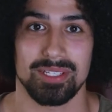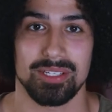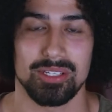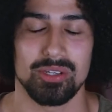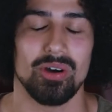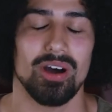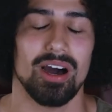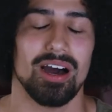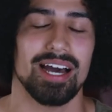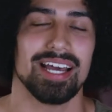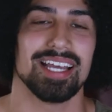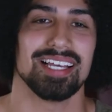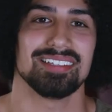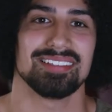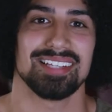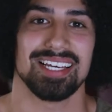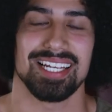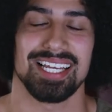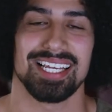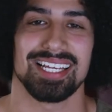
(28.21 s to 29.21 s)
Your eye is
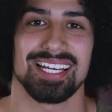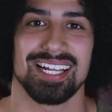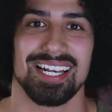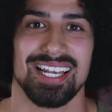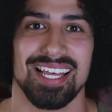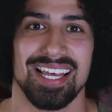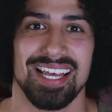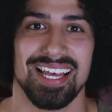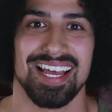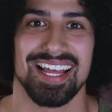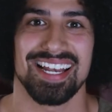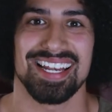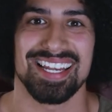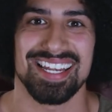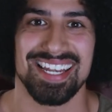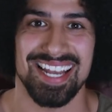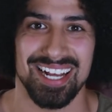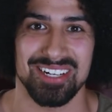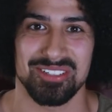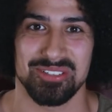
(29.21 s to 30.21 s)
then in clear,
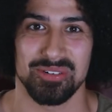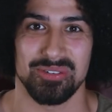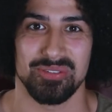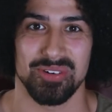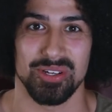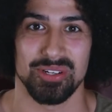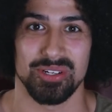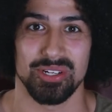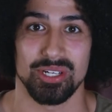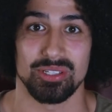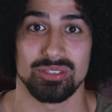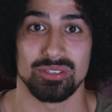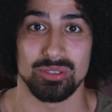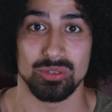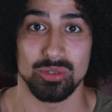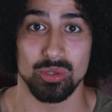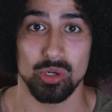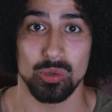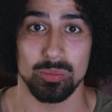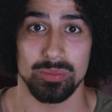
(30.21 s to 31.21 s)
natural focus,
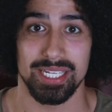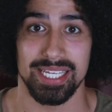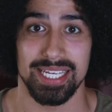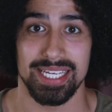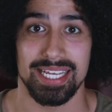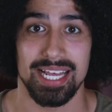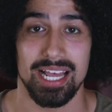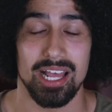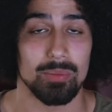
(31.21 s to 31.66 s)
normally,